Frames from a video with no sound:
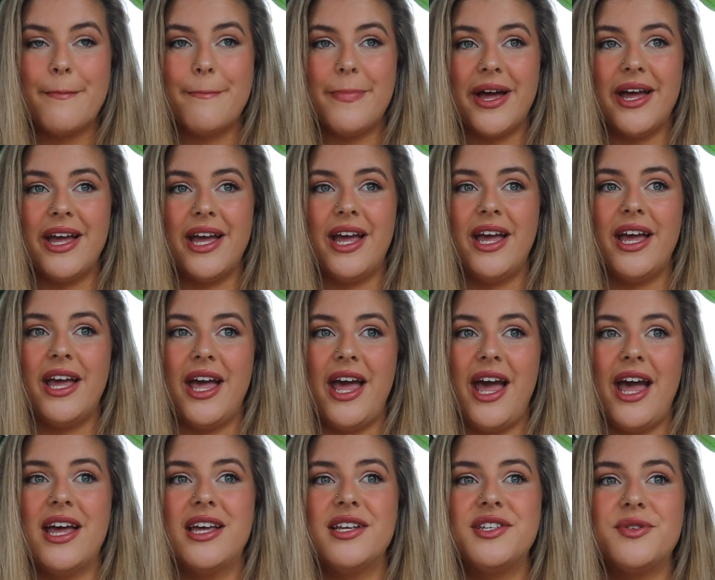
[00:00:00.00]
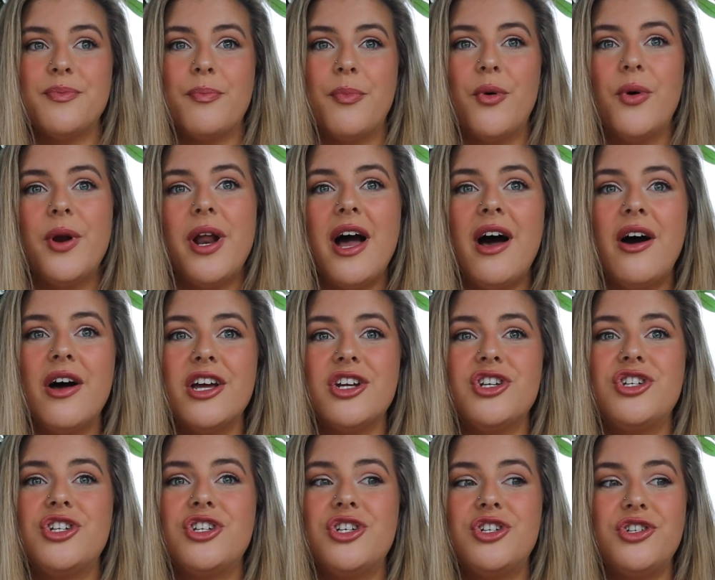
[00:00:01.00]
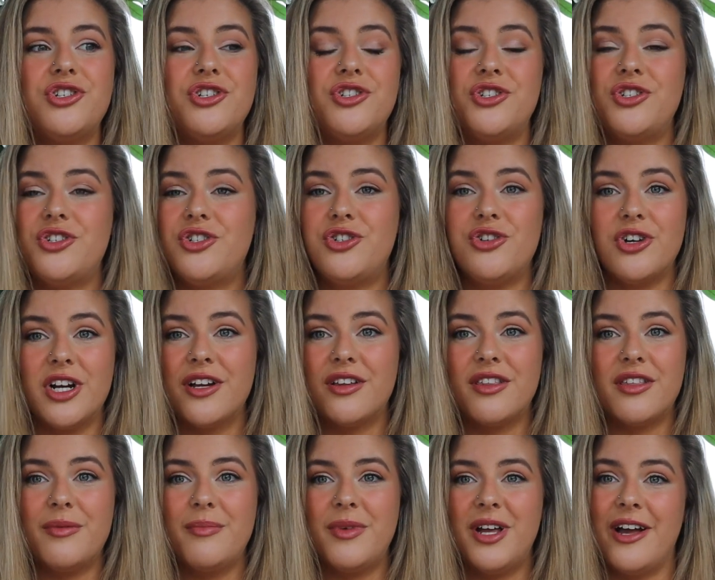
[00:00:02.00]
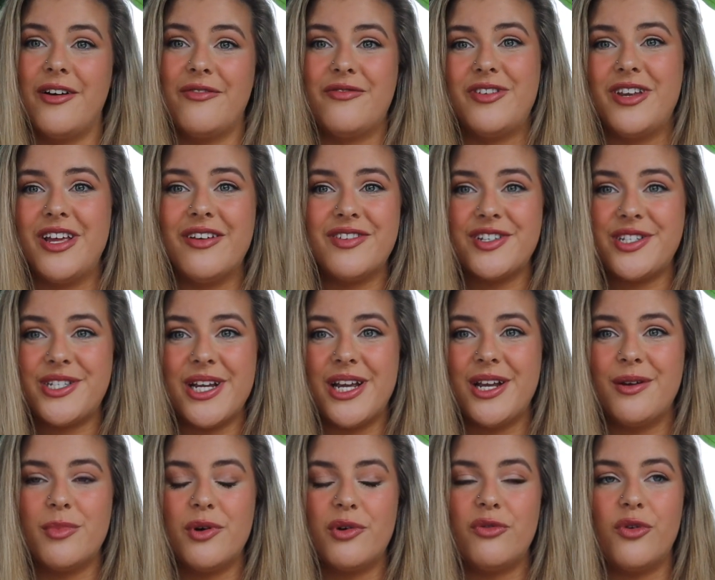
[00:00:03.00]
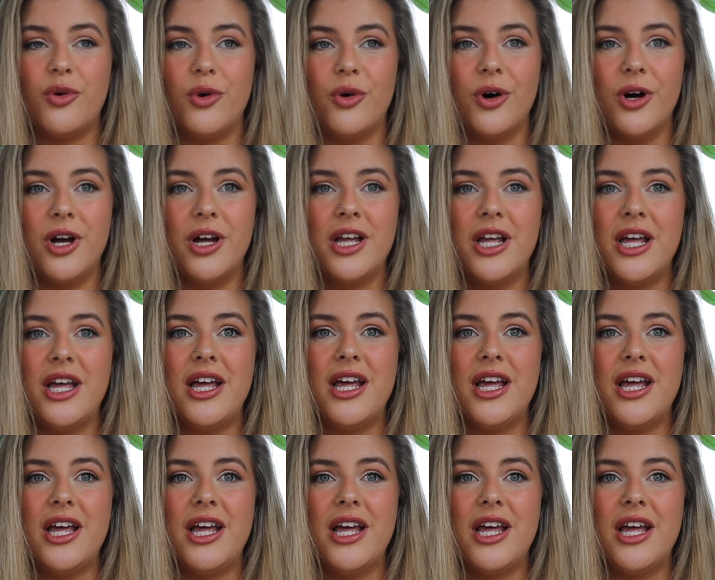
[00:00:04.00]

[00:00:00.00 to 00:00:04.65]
But it has brought out a strength in me I've never seen before.